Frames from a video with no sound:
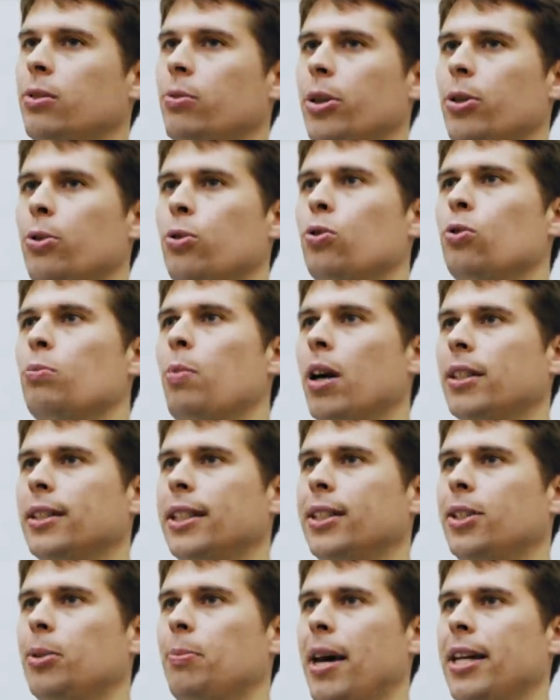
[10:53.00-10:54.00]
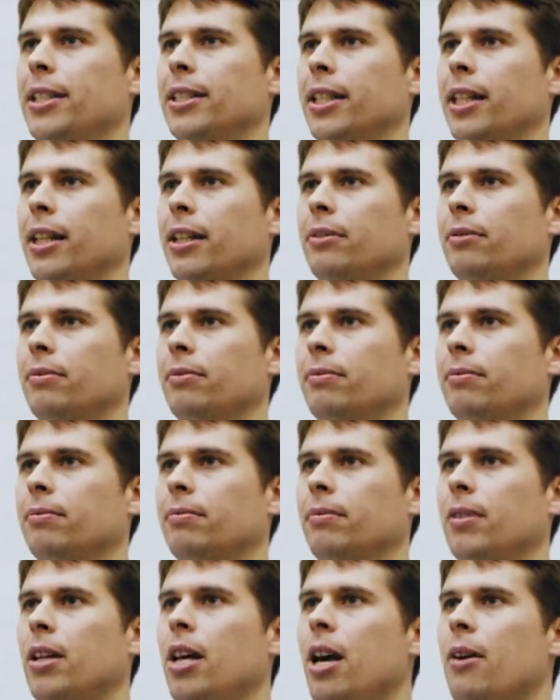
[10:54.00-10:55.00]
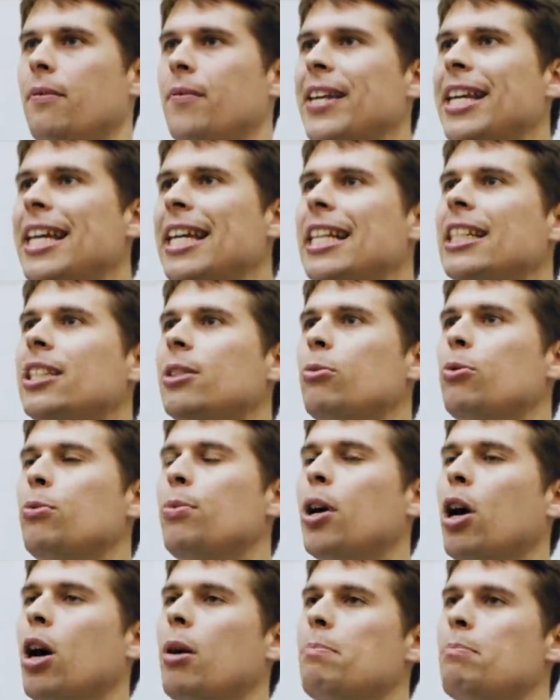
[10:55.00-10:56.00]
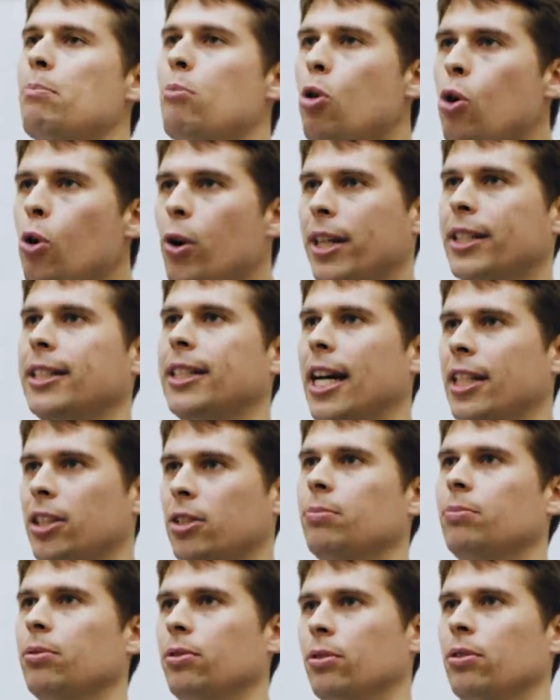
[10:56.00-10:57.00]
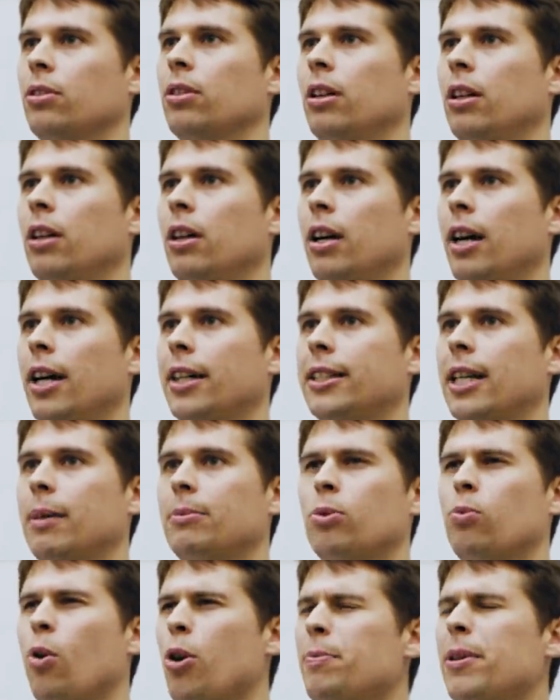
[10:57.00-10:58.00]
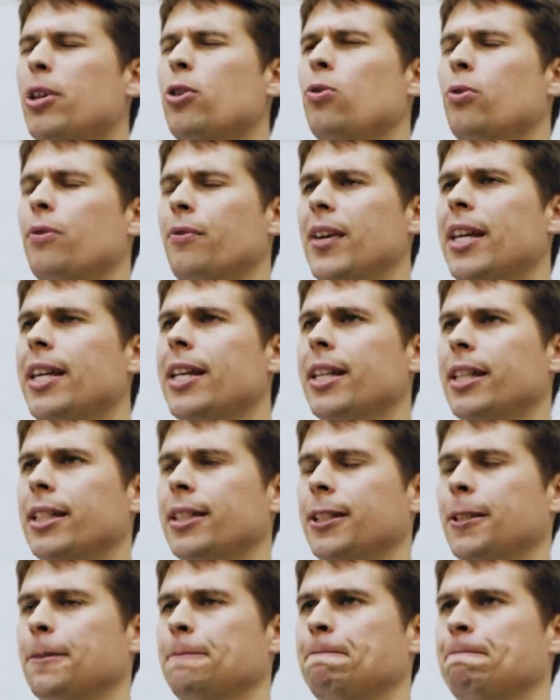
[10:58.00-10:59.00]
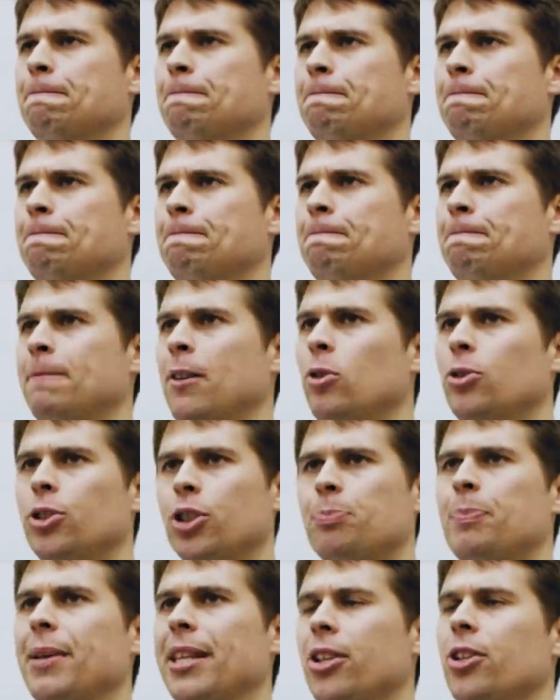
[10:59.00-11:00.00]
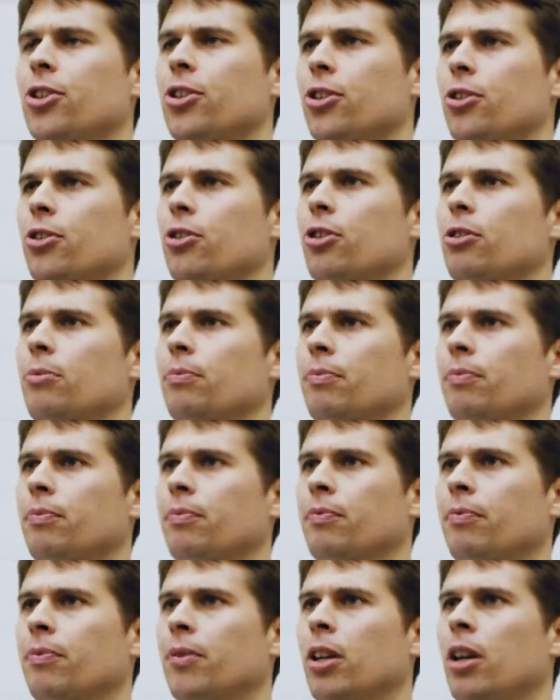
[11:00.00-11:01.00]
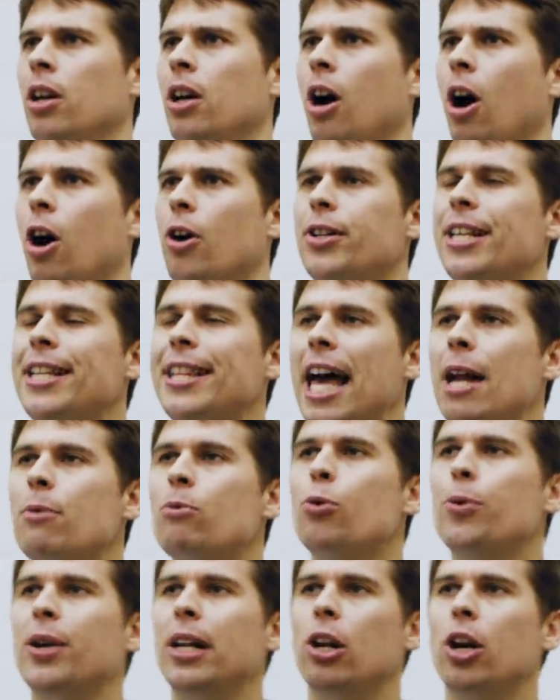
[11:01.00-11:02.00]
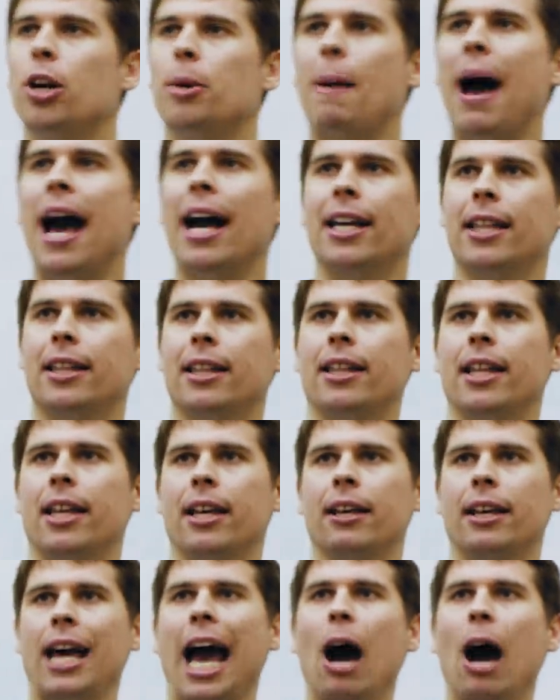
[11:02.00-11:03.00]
that we are all participating in. Veganism will become more accessible, except it won't be called veganism, it'll just be the new norm. Only then will we look back and think,